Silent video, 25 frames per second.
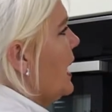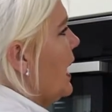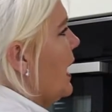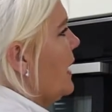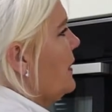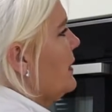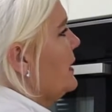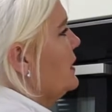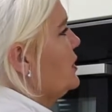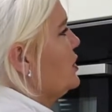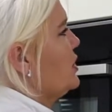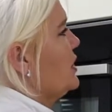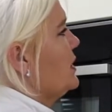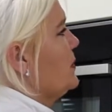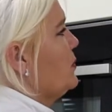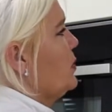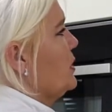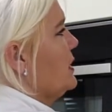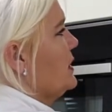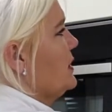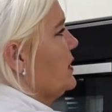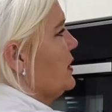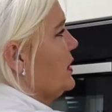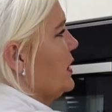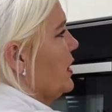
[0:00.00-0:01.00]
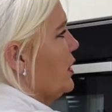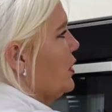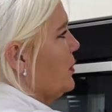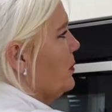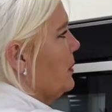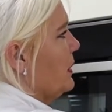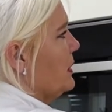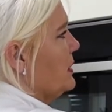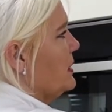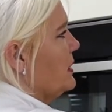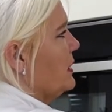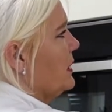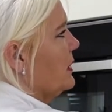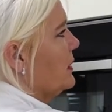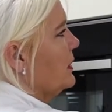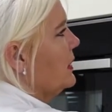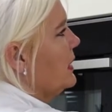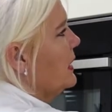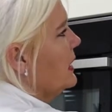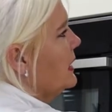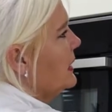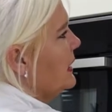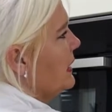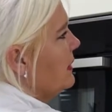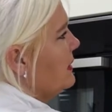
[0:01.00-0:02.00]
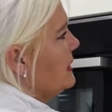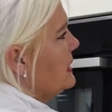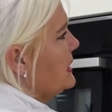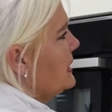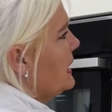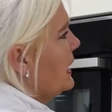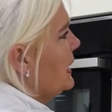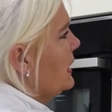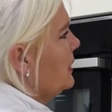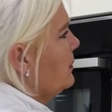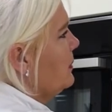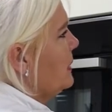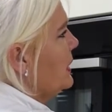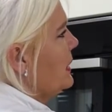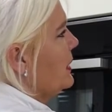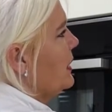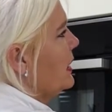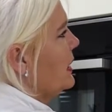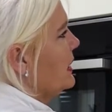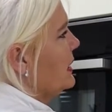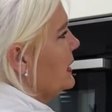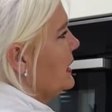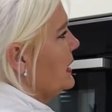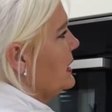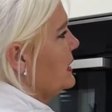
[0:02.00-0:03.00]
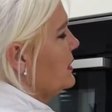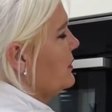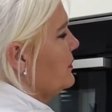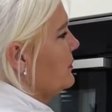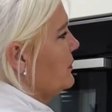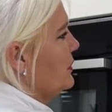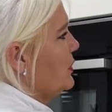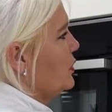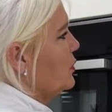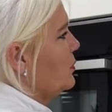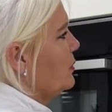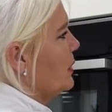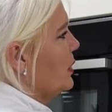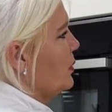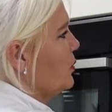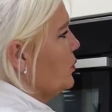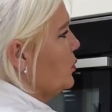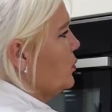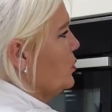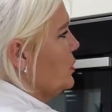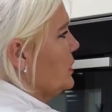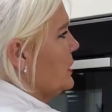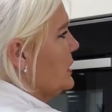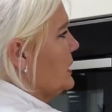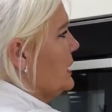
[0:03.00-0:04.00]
And then just press the go button. Now it's telling me that I need to fill my water